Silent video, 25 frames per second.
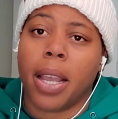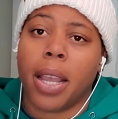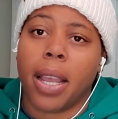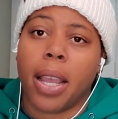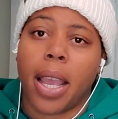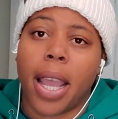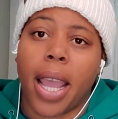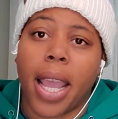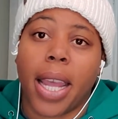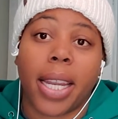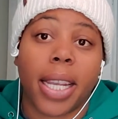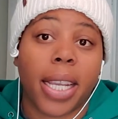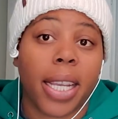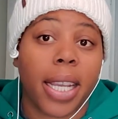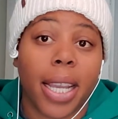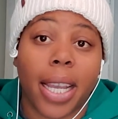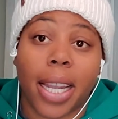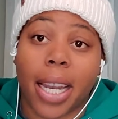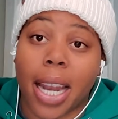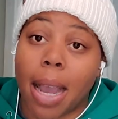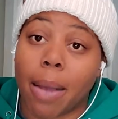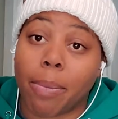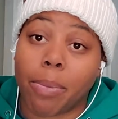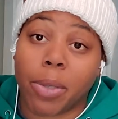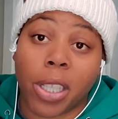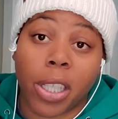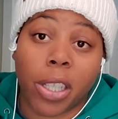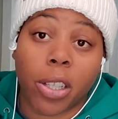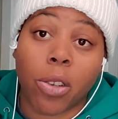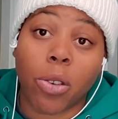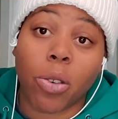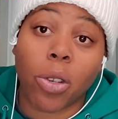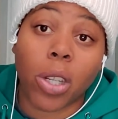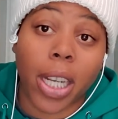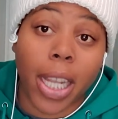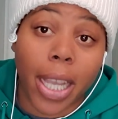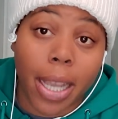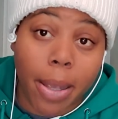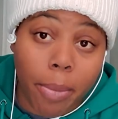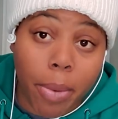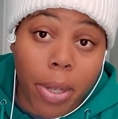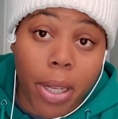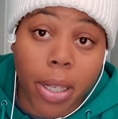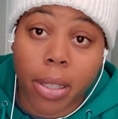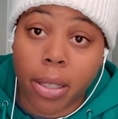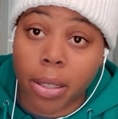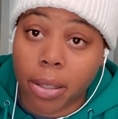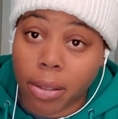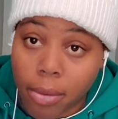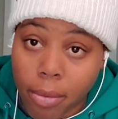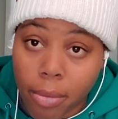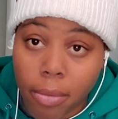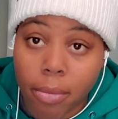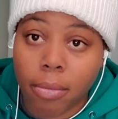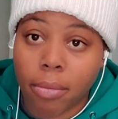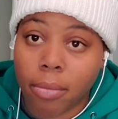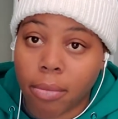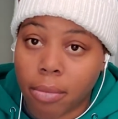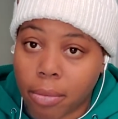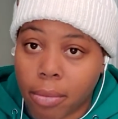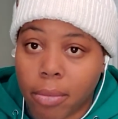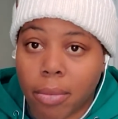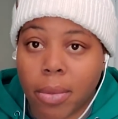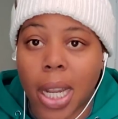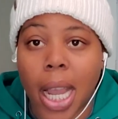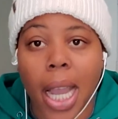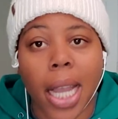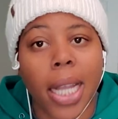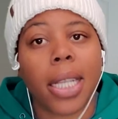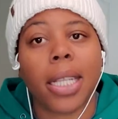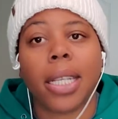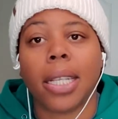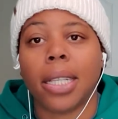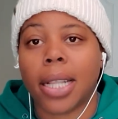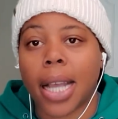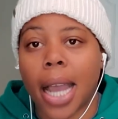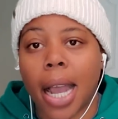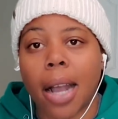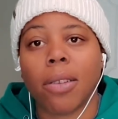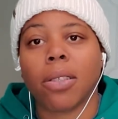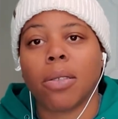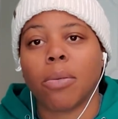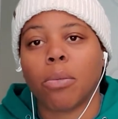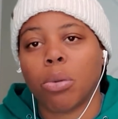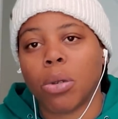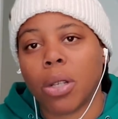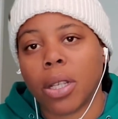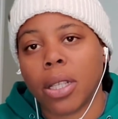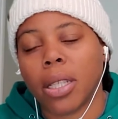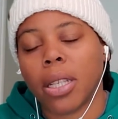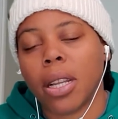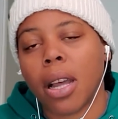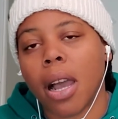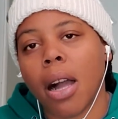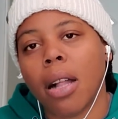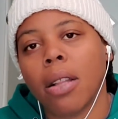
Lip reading: And again, I'm still claiming $90,000 plus